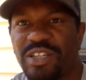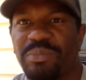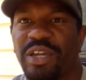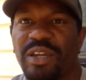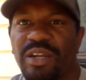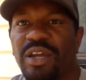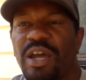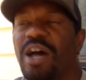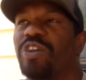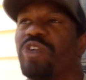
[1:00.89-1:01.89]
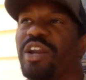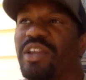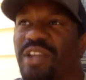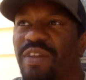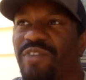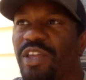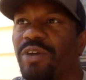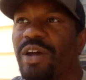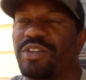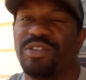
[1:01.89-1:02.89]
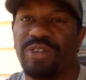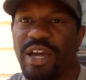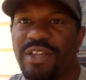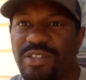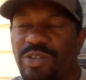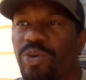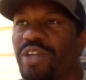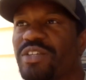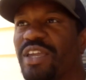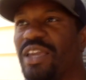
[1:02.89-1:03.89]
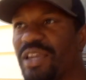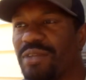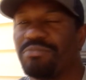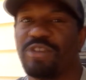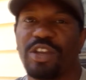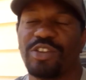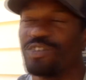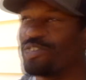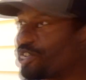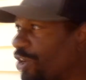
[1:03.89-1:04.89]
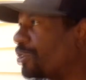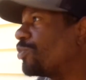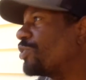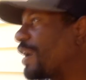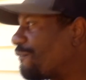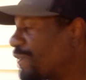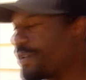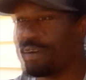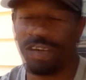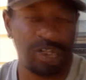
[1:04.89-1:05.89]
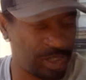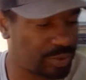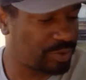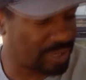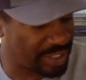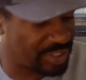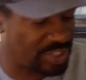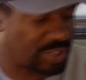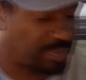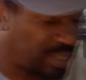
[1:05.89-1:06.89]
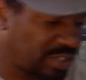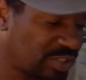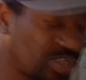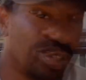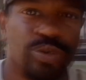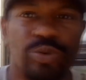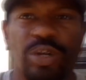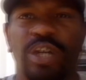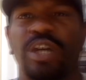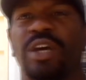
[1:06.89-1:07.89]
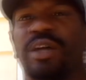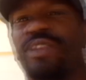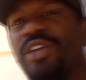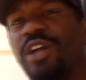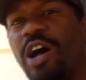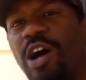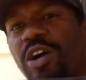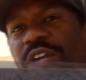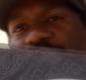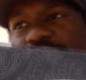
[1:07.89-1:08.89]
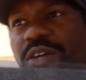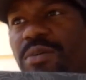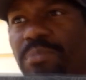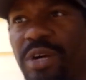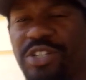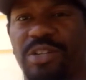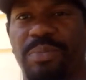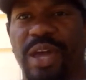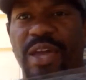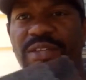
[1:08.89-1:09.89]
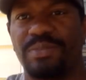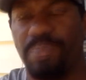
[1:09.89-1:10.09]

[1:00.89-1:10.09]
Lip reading: come in. I'll try to get that video out to you guys as quick as I can. So, without further ado, let's jump into the August Monster Bass